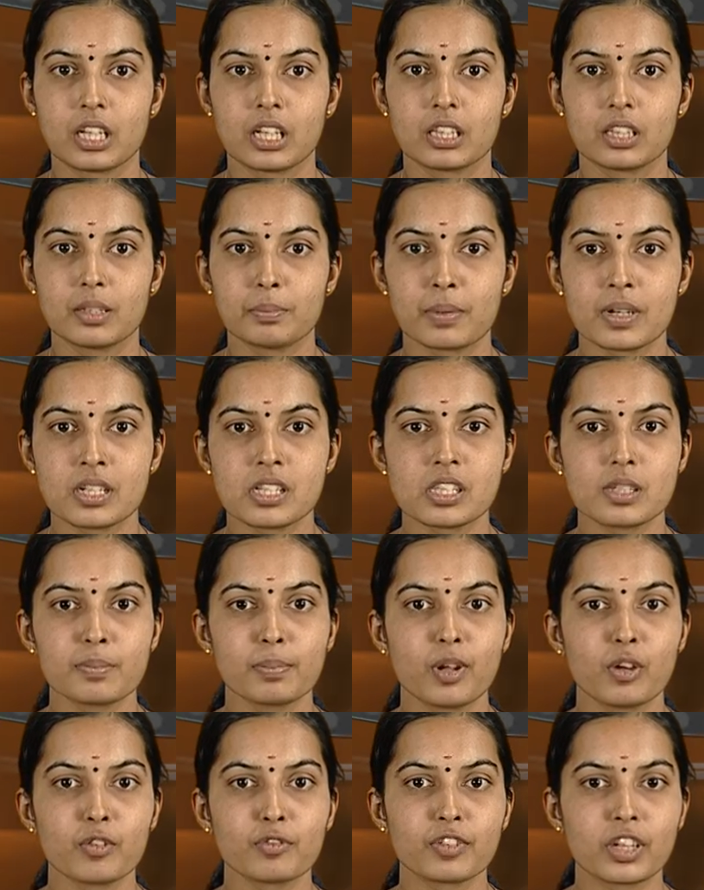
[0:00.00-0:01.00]
The
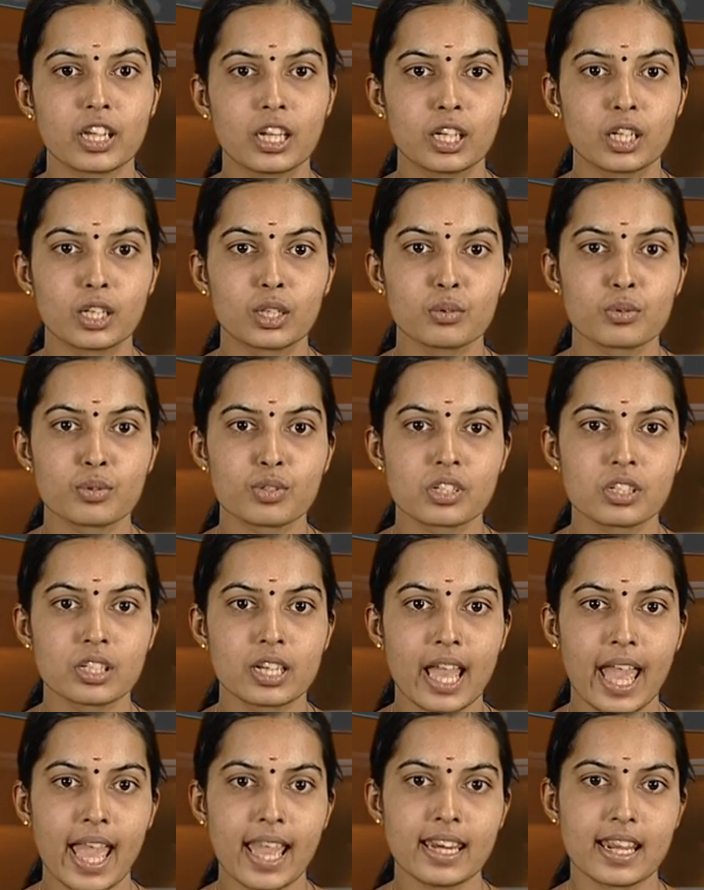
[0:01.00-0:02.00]
principle of inclusion
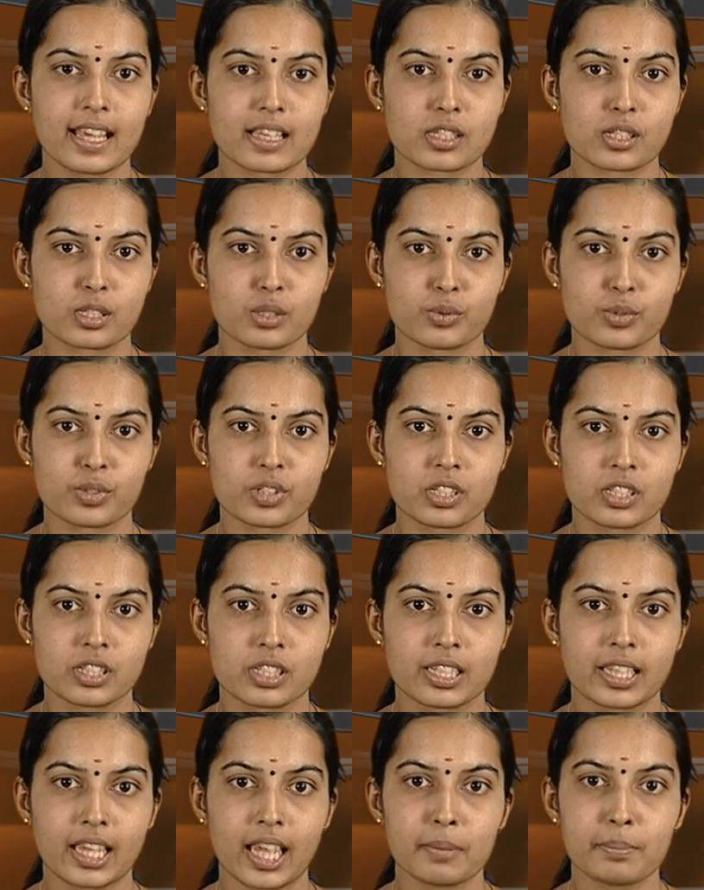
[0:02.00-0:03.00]
and
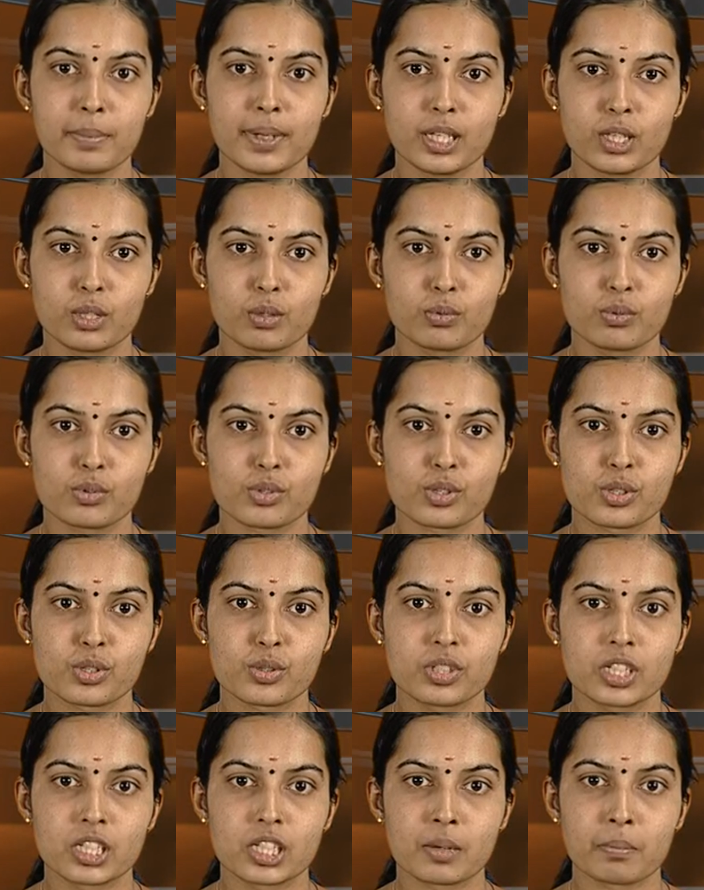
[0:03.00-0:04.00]
exclusion can be used to
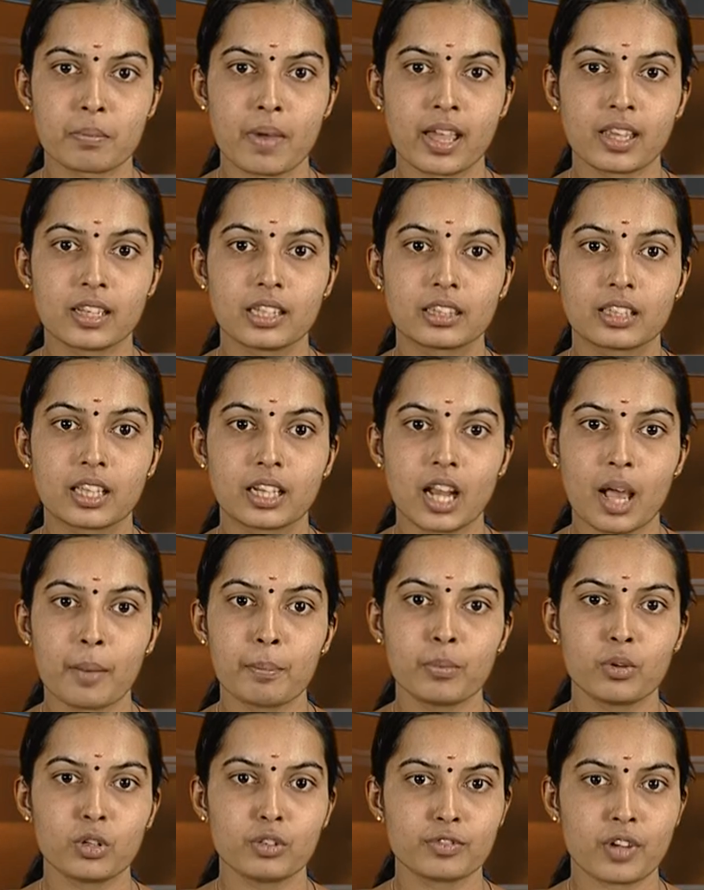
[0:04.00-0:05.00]
determine the
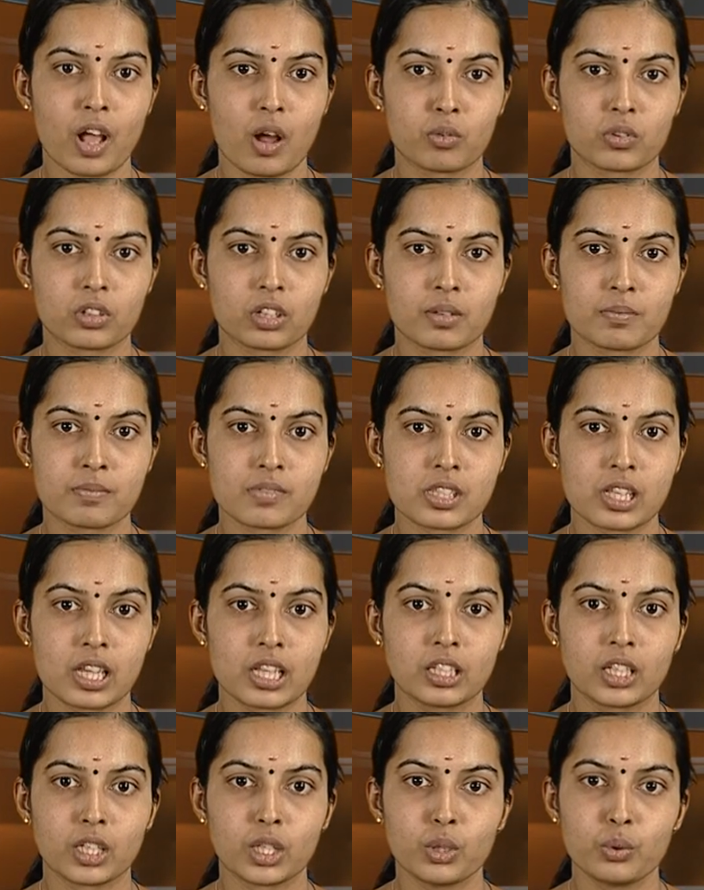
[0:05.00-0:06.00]
number of outcomes
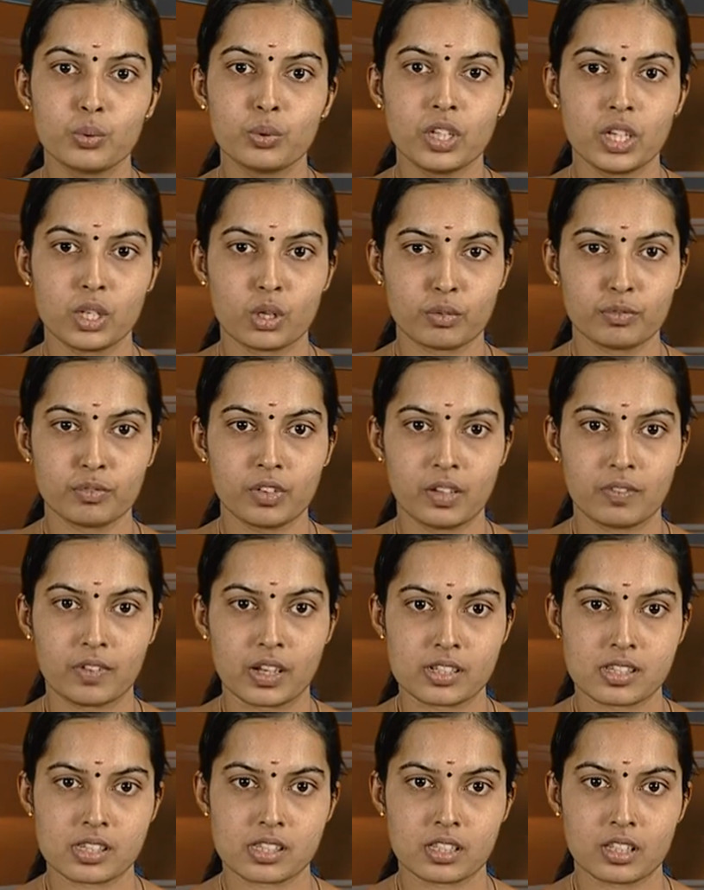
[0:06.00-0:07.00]
in the union of
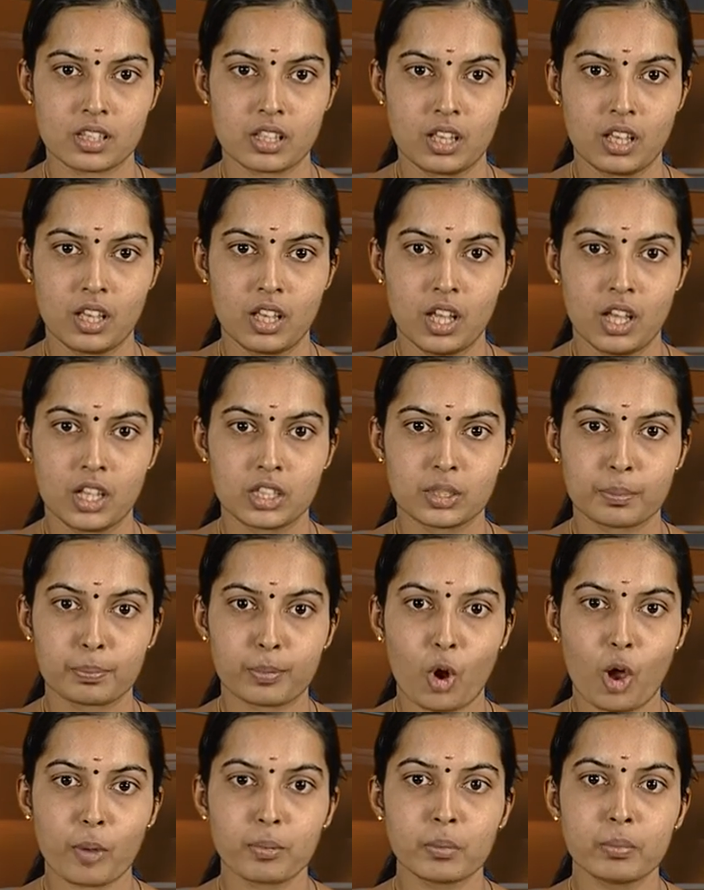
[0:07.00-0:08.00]
events. The
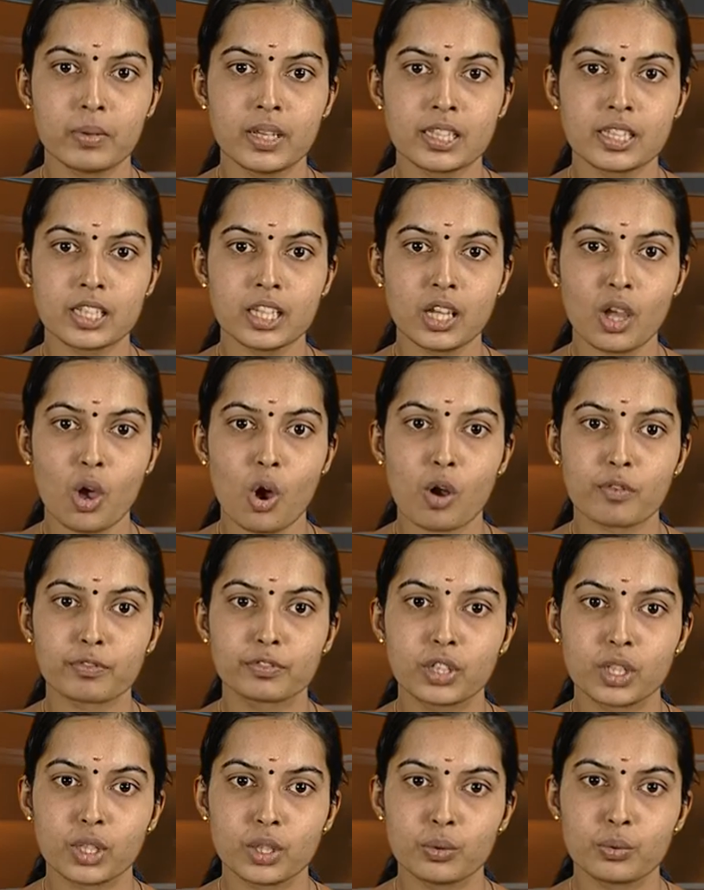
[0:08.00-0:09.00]
probability of
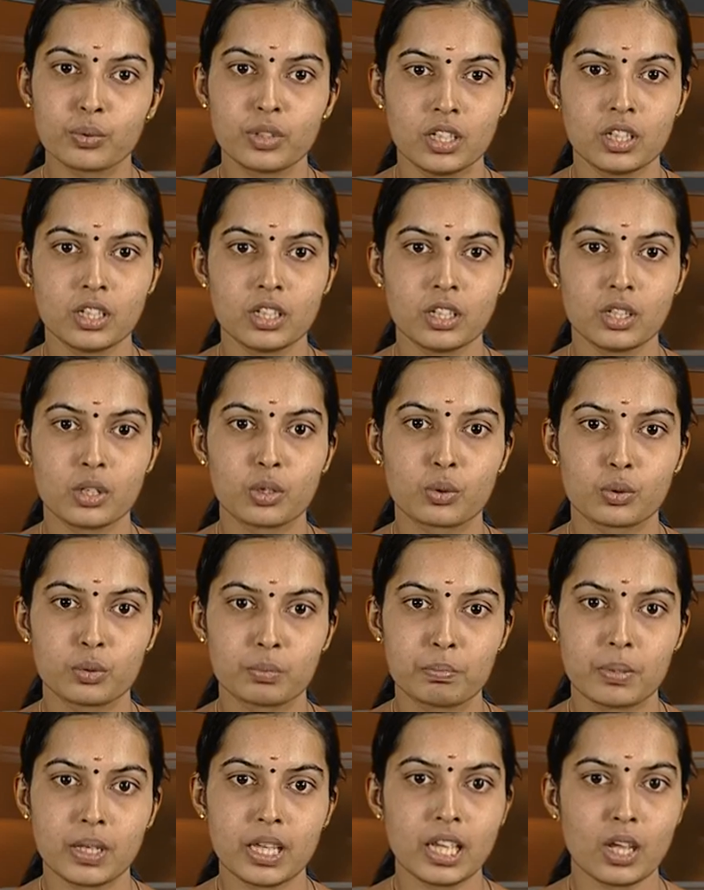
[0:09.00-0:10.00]
the union
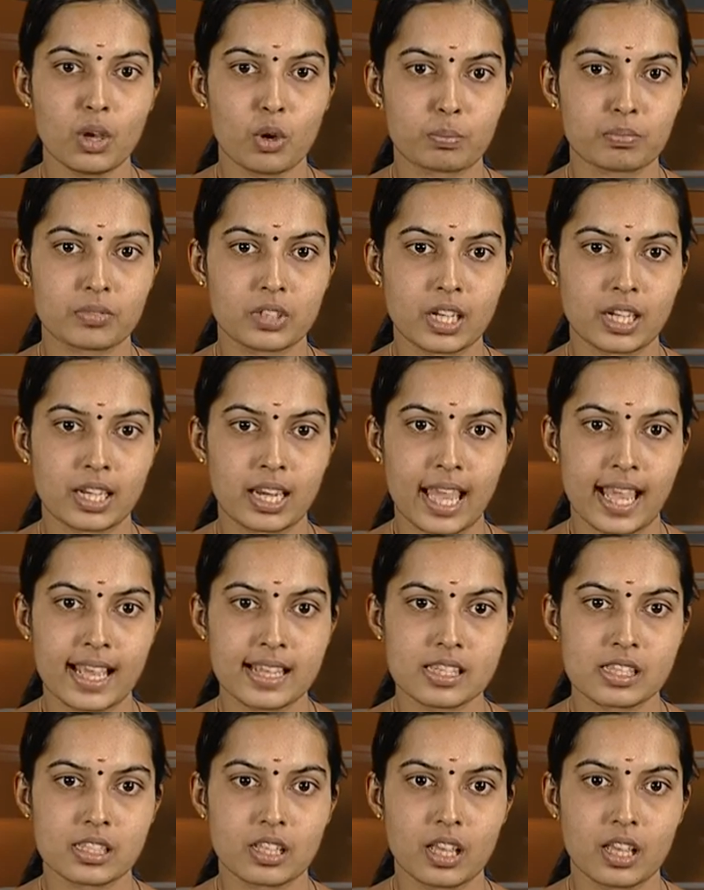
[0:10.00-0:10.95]
could be obtained as